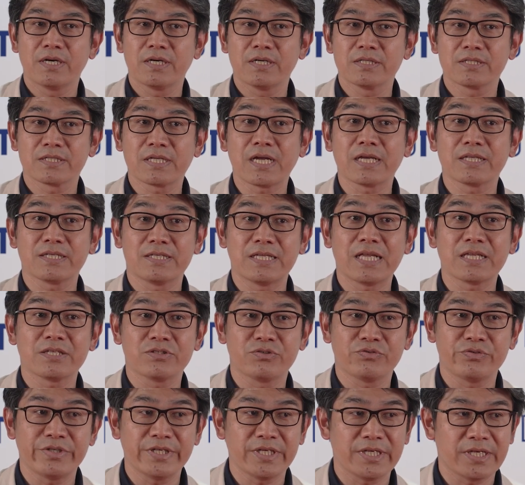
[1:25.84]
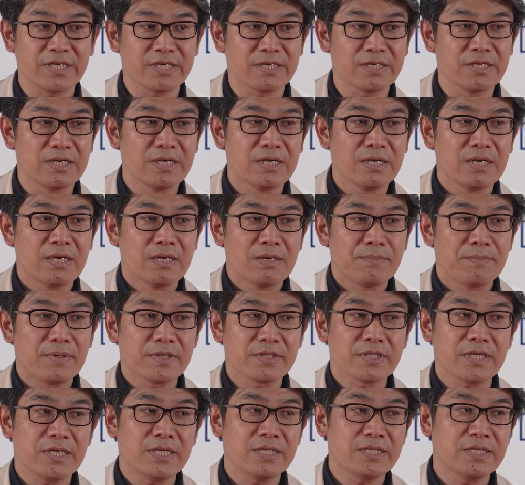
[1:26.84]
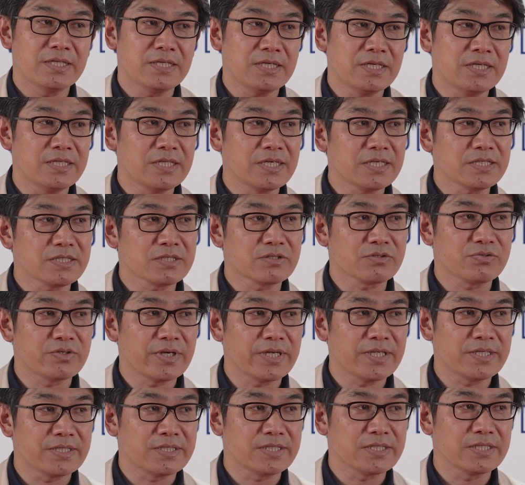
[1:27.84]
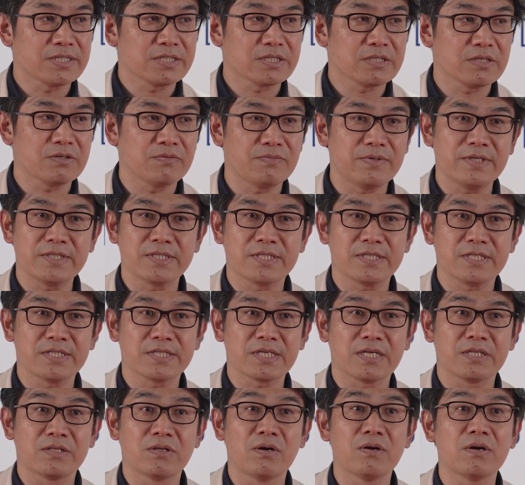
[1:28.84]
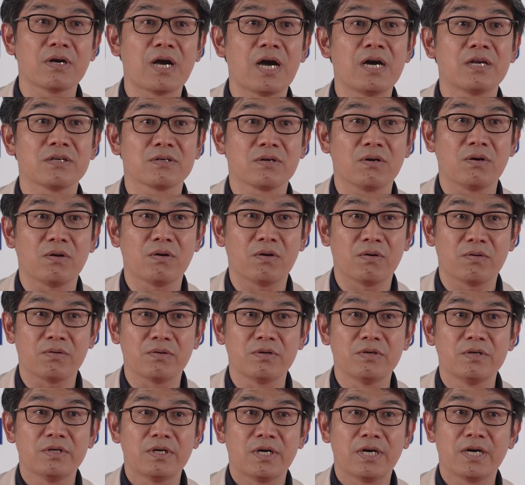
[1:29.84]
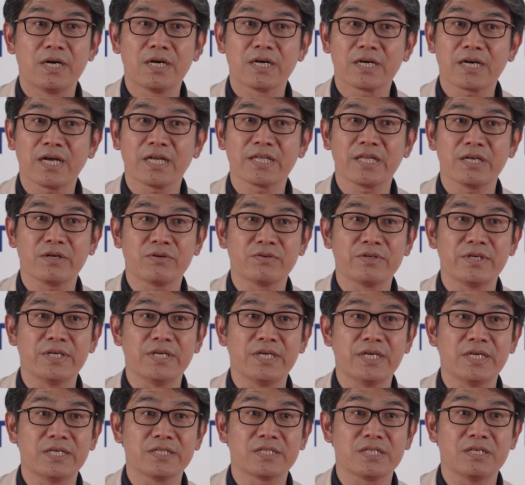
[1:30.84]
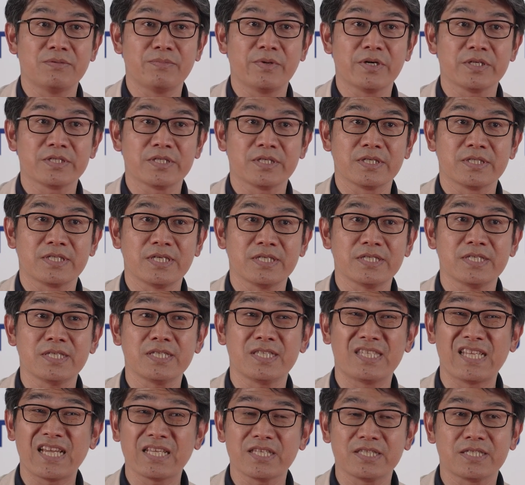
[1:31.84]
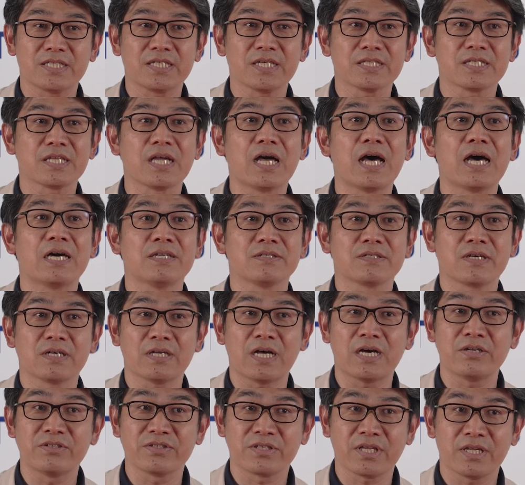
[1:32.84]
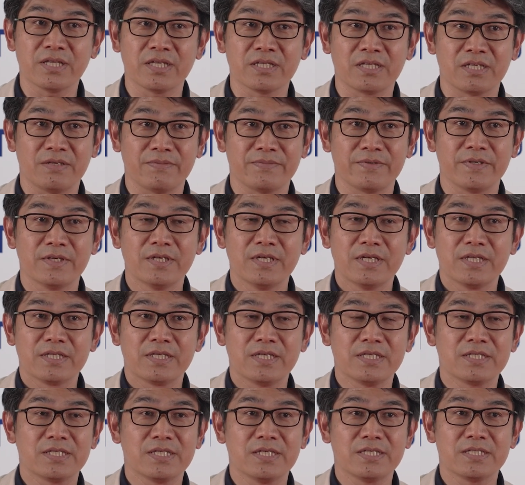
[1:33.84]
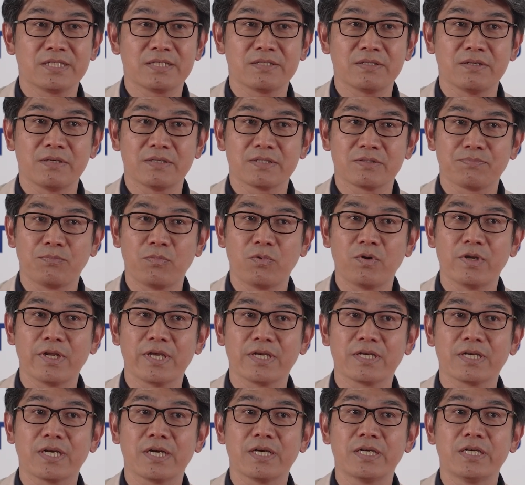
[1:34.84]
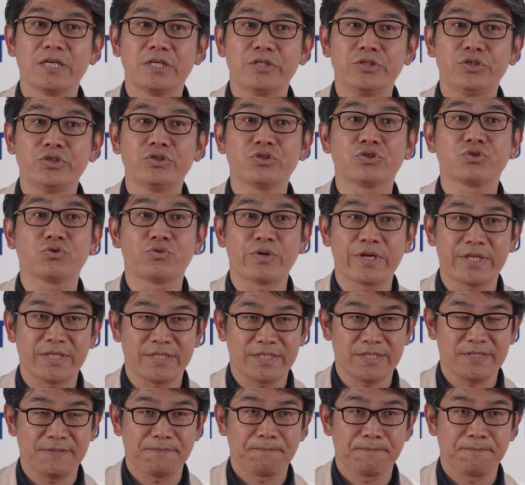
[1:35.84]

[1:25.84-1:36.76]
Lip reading: start not drinking. But in this trend, so we see the non-alcohol category is emerging. This is not just an alternative. This is more like a new trend.